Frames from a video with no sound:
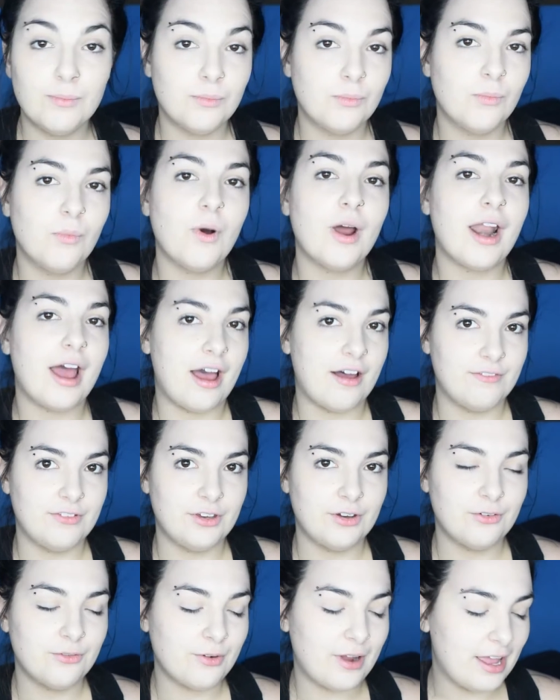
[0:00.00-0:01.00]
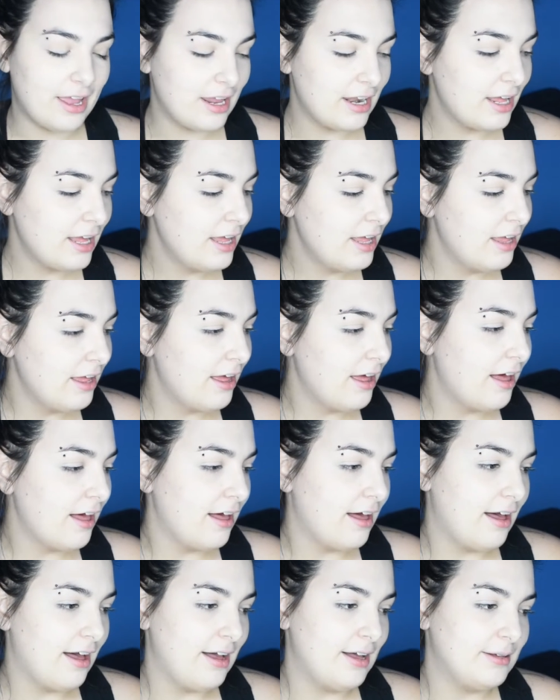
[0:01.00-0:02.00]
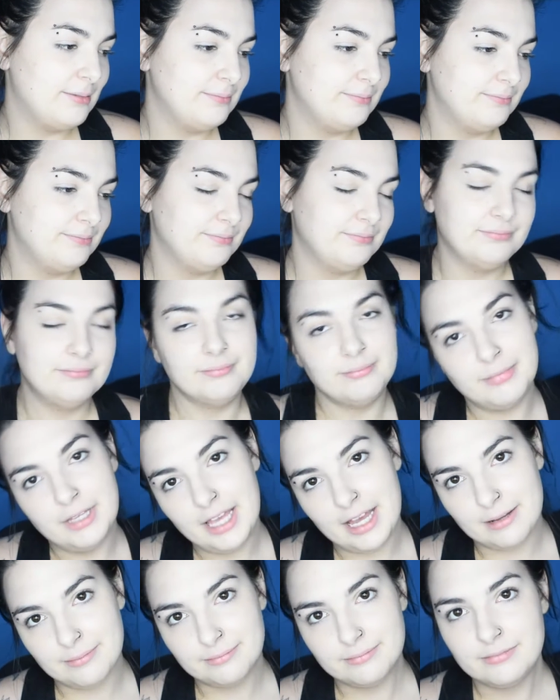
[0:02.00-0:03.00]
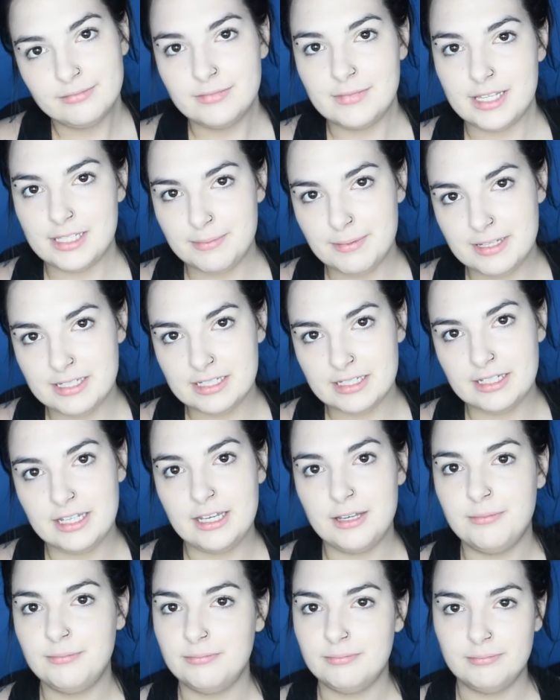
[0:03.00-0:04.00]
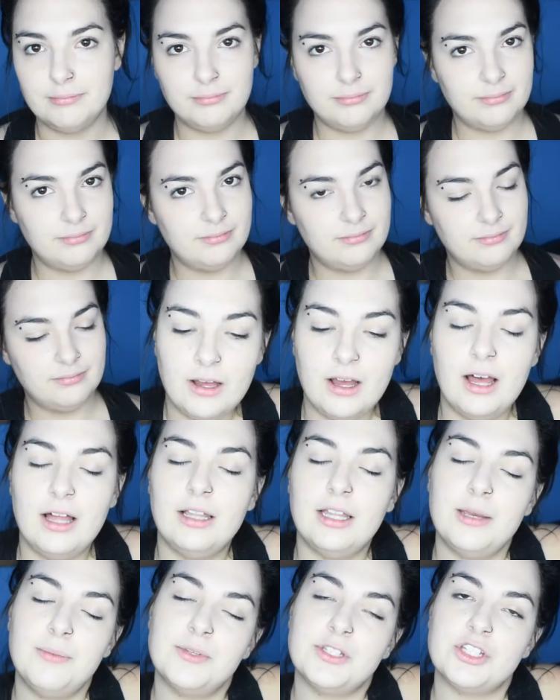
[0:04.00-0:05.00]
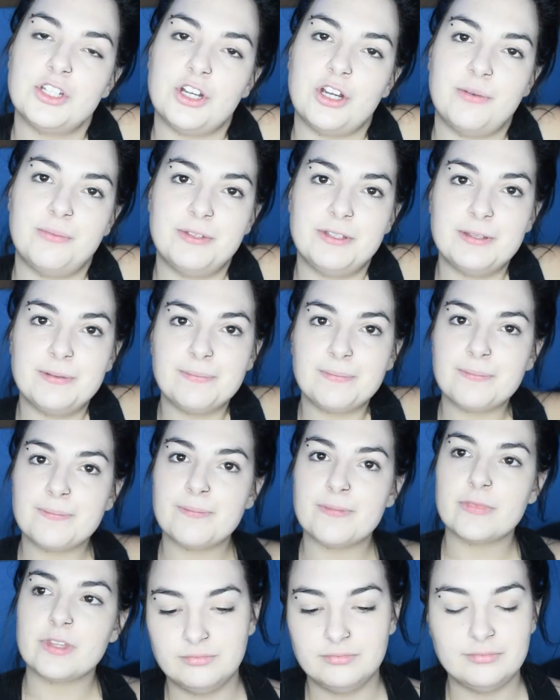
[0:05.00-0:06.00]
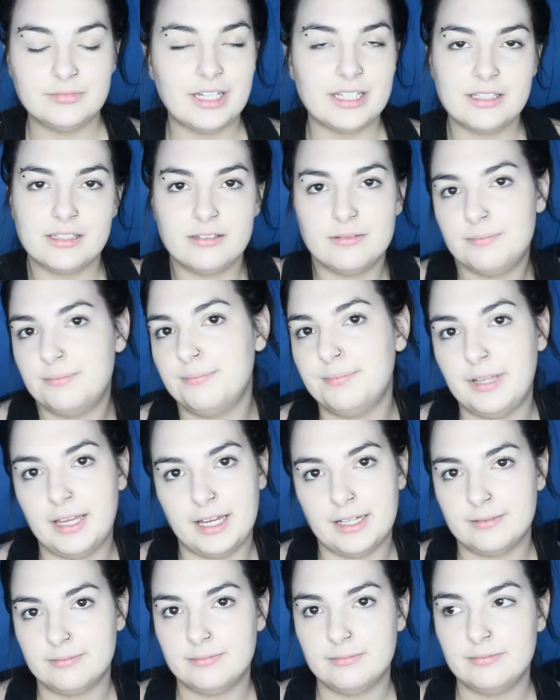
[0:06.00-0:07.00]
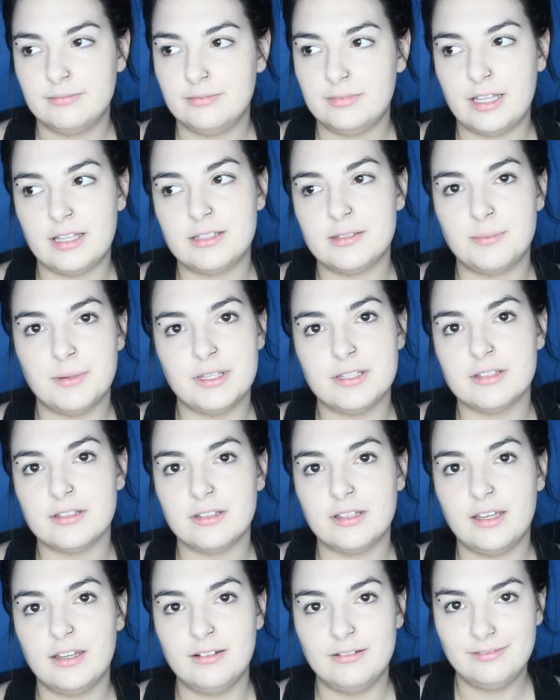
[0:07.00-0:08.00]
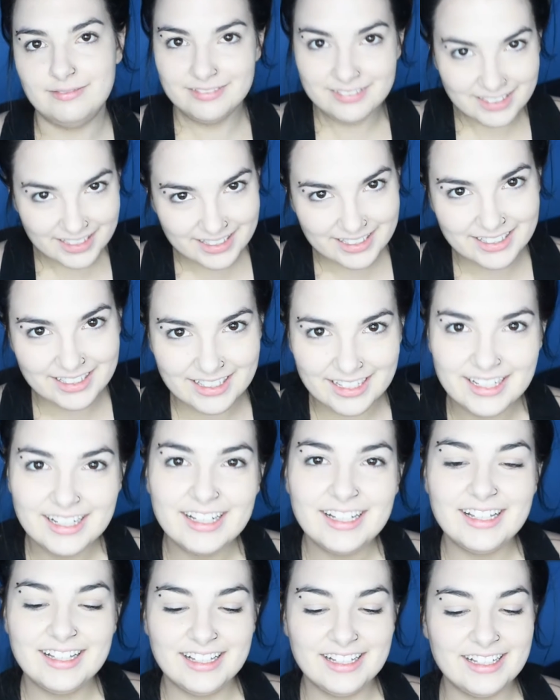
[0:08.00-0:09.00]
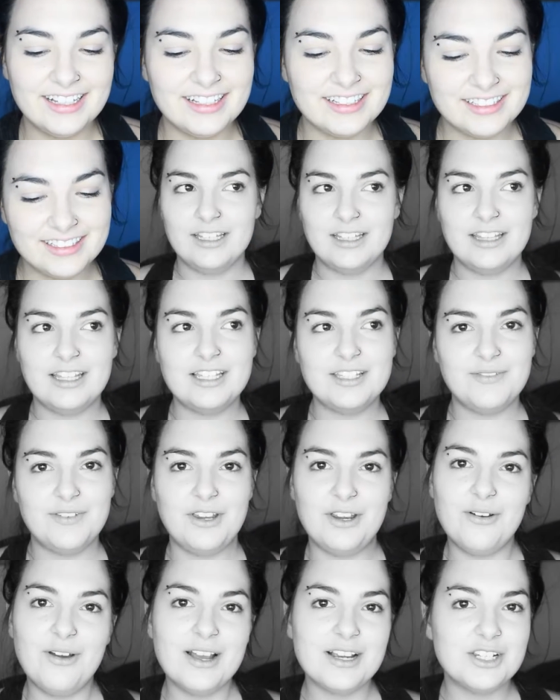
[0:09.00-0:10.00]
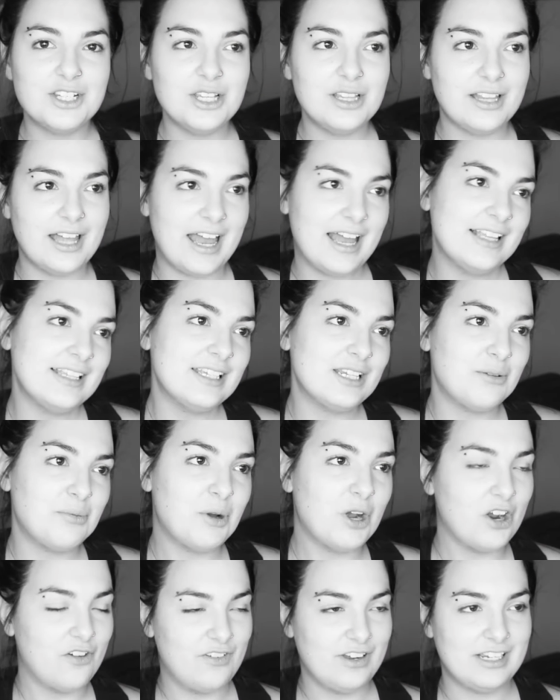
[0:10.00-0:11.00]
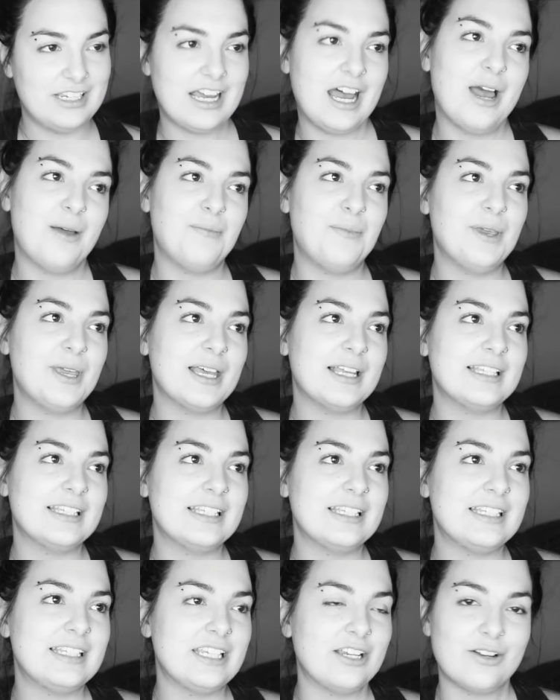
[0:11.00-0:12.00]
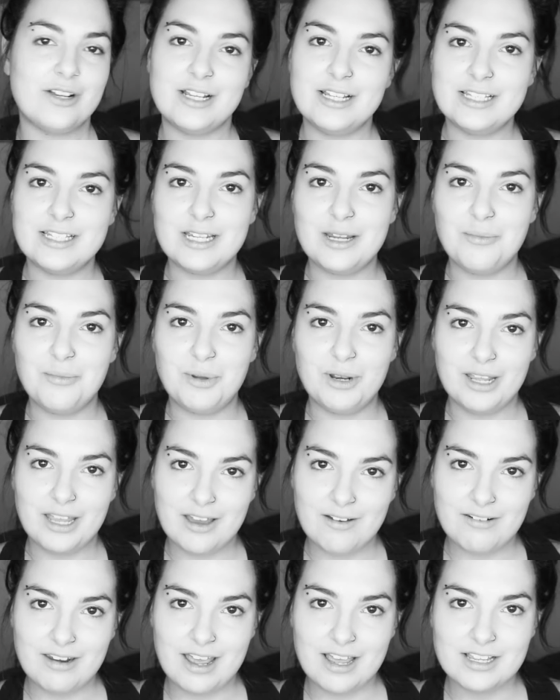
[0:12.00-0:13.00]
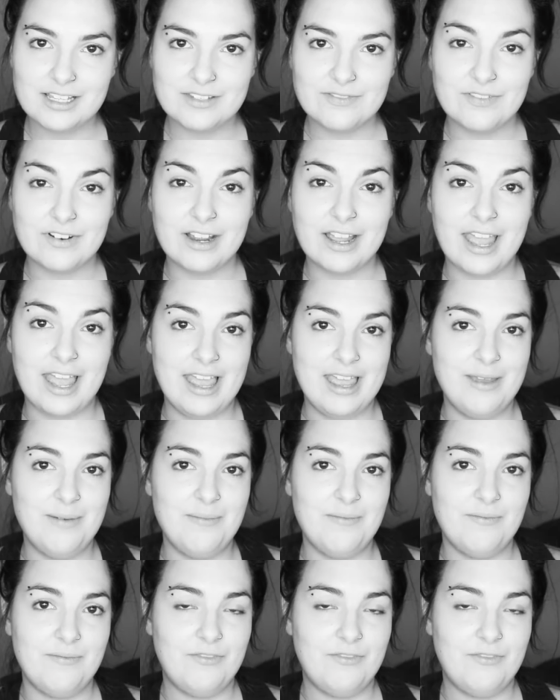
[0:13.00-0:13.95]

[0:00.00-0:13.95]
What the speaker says: what have you, right? But yeah, that's basically layman's terms. That's basically it. This video actually lands at a perfect time because the series that I'm putting out next for a game